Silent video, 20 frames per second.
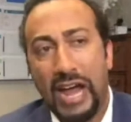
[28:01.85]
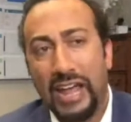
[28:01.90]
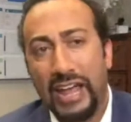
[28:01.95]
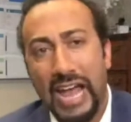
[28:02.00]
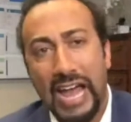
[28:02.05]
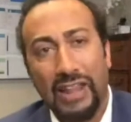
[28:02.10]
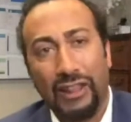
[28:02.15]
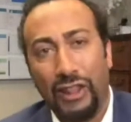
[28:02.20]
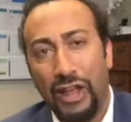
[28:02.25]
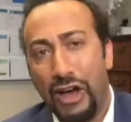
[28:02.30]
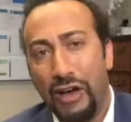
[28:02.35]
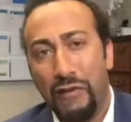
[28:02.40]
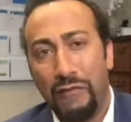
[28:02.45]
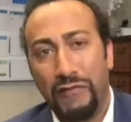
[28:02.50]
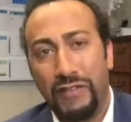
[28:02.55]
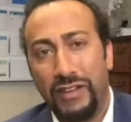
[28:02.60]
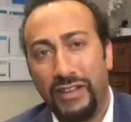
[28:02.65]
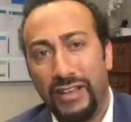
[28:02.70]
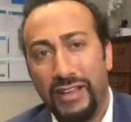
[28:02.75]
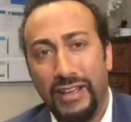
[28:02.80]
I, I love
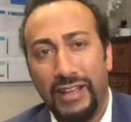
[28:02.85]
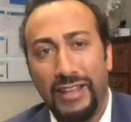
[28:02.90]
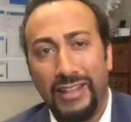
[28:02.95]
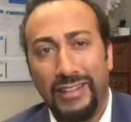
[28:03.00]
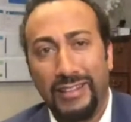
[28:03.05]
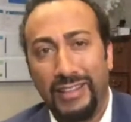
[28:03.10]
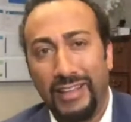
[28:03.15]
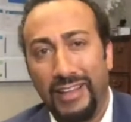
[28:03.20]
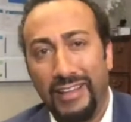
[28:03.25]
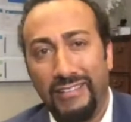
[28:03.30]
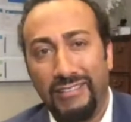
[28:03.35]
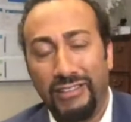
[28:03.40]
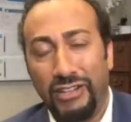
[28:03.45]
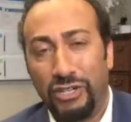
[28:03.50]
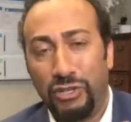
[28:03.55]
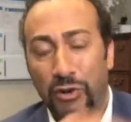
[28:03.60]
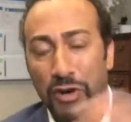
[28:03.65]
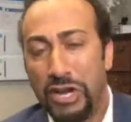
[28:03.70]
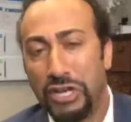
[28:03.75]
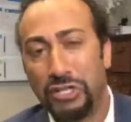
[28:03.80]
the the
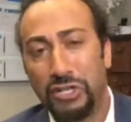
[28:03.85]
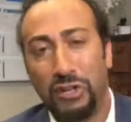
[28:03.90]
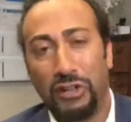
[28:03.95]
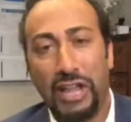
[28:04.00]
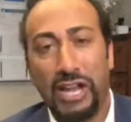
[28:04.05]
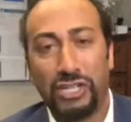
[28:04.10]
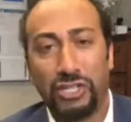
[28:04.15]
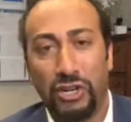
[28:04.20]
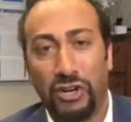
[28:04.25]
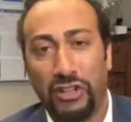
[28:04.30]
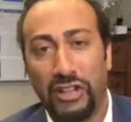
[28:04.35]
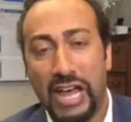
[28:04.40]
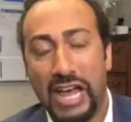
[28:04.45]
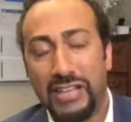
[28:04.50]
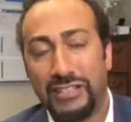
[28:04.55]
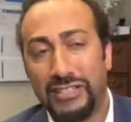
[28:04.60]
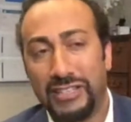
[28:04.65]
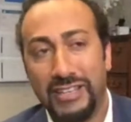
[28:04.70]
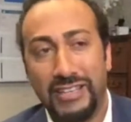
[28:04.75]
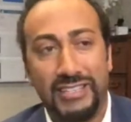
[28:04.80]
traditional lecture
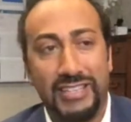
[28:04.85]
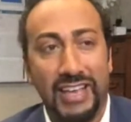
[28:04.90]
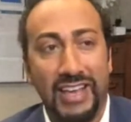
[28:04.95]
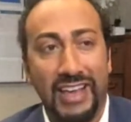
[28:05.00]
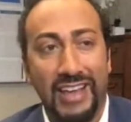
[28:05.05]
classes,